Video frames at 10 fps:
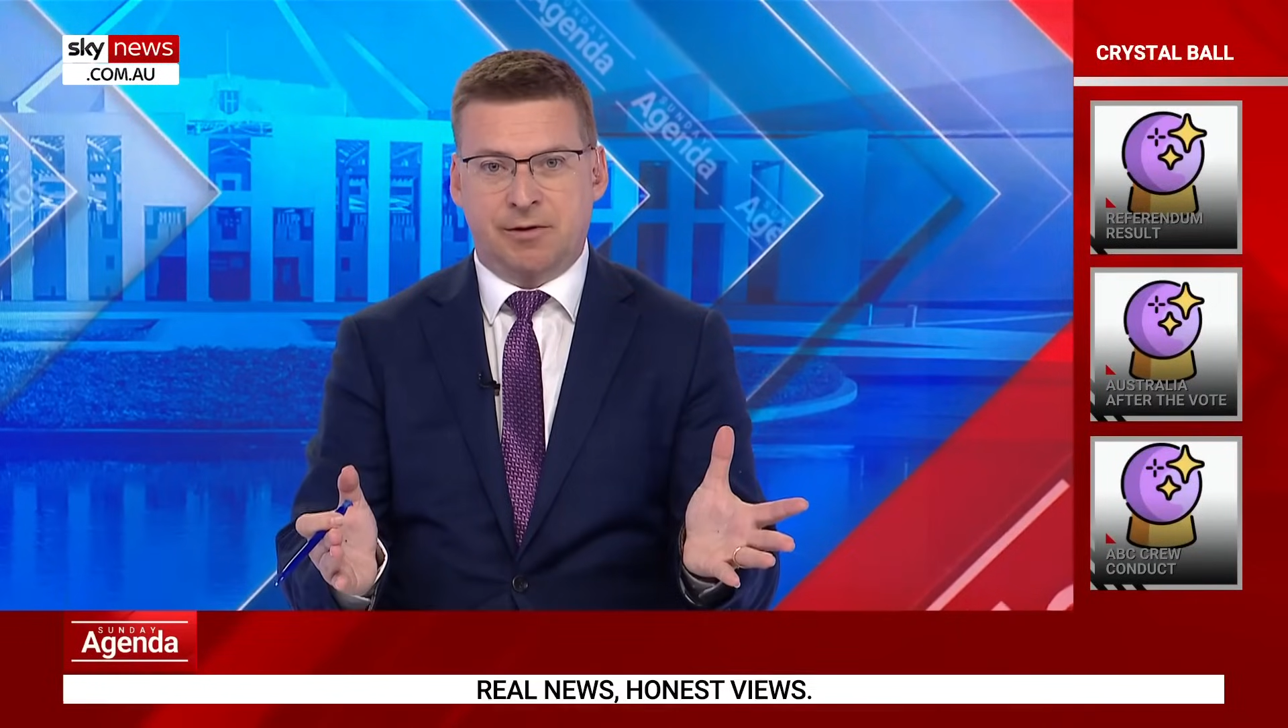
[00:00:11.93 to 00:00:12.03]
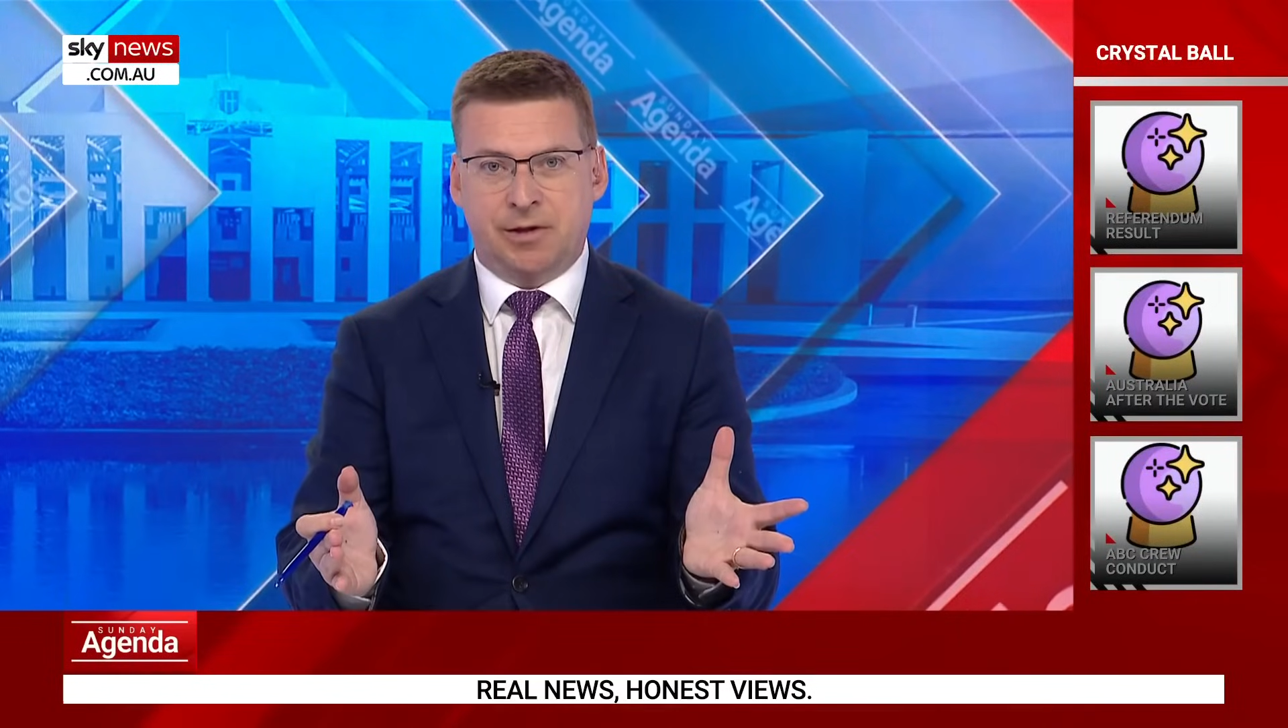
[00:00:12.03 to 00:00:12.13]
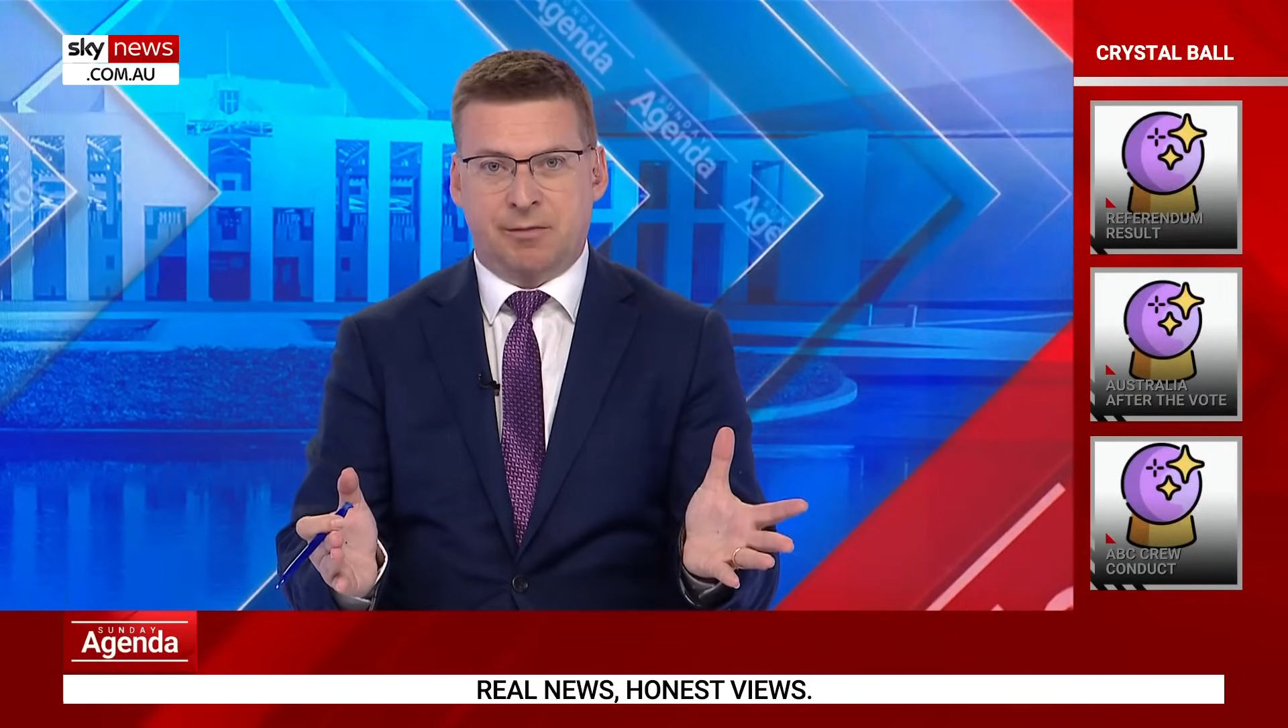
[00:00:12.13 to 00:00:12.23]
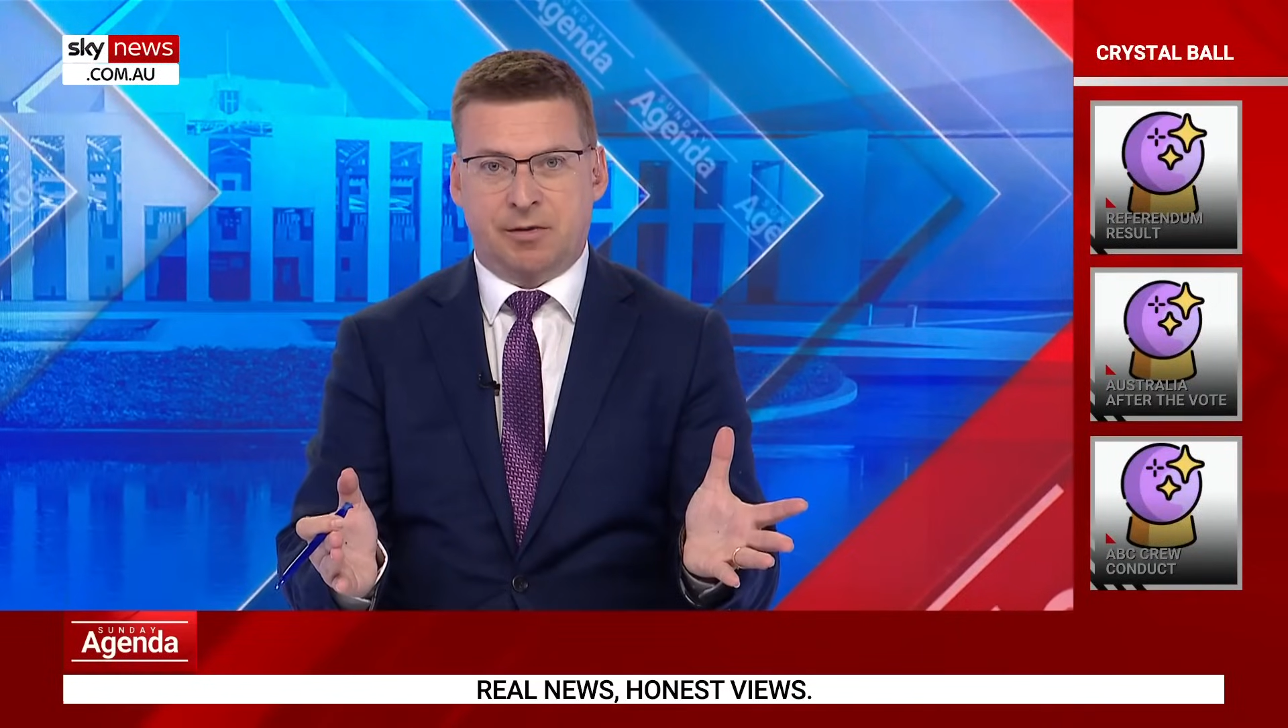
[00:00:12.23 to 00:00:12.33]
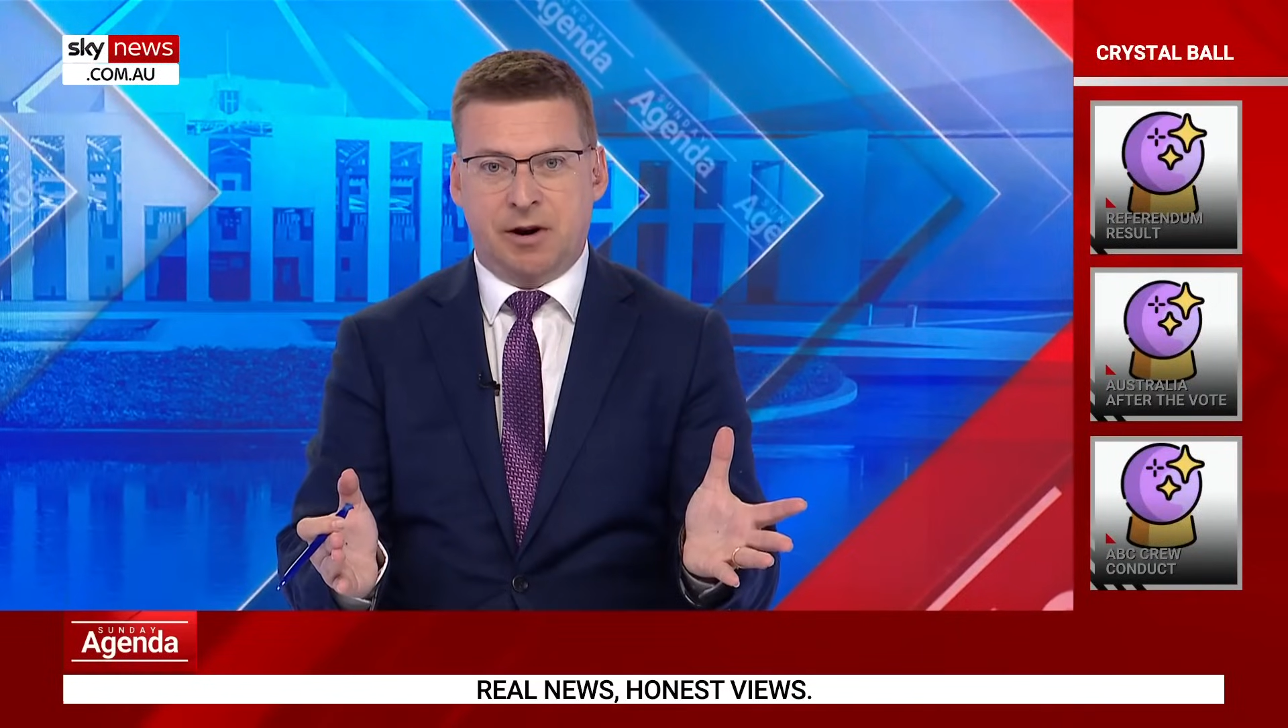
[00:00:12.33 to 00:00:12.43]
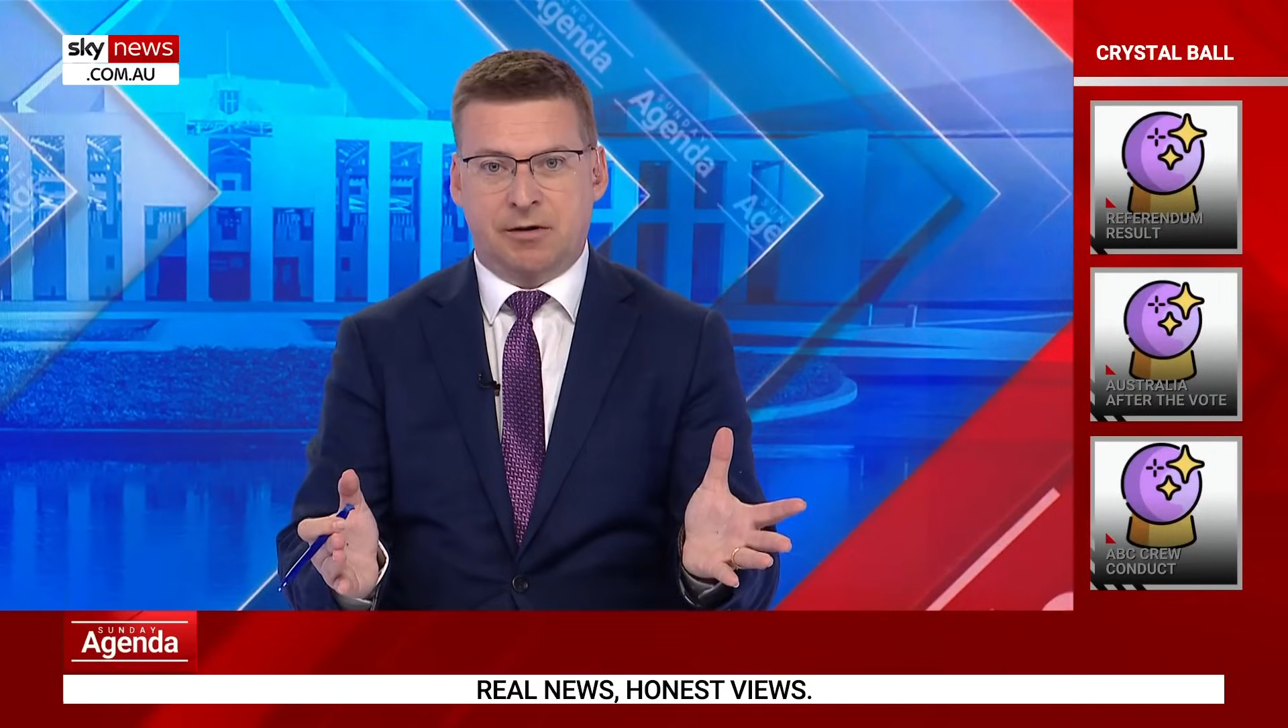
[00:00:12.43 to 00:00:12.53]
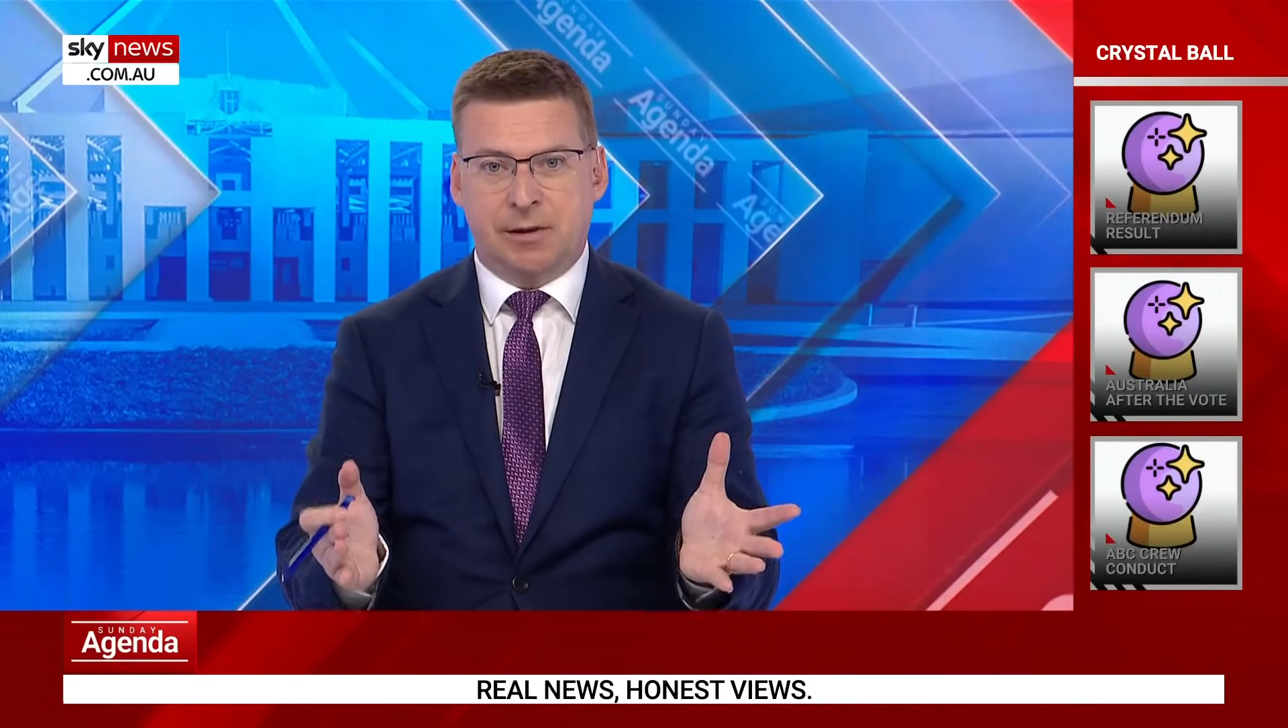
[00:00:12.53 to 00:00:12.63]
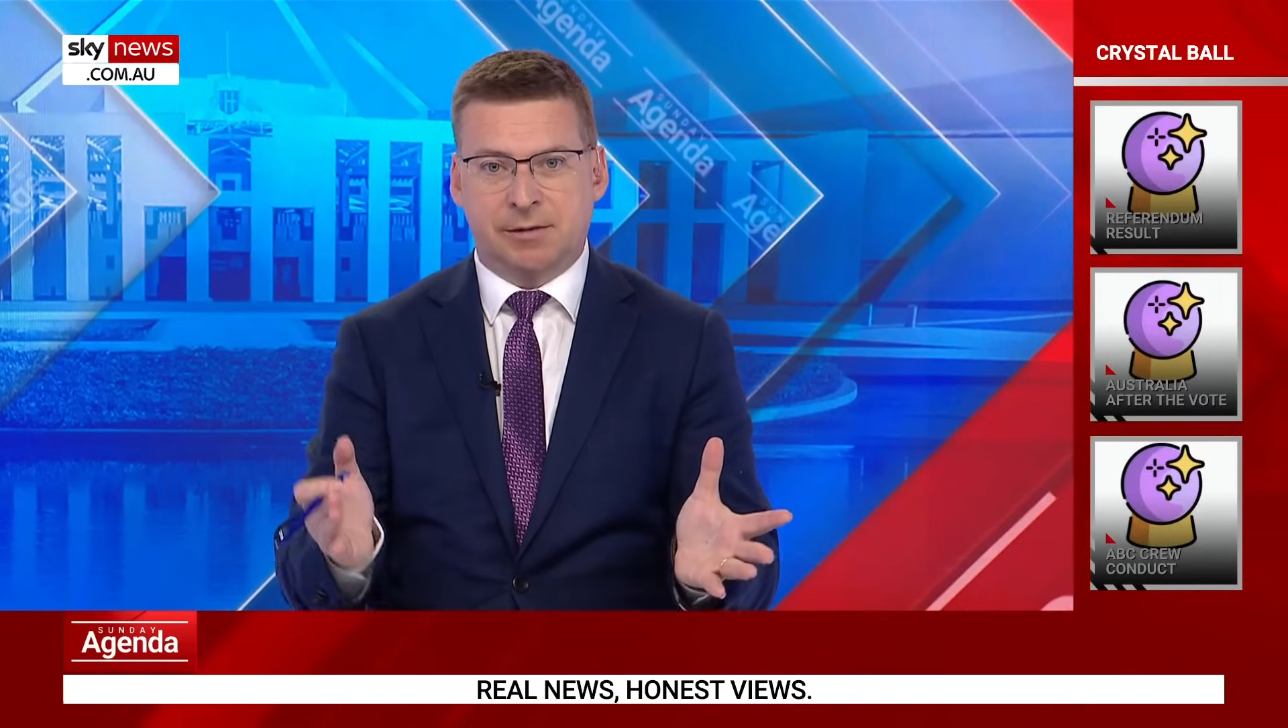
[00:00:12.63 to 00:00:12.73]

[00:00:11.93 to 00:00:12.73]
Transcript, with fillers: in the program,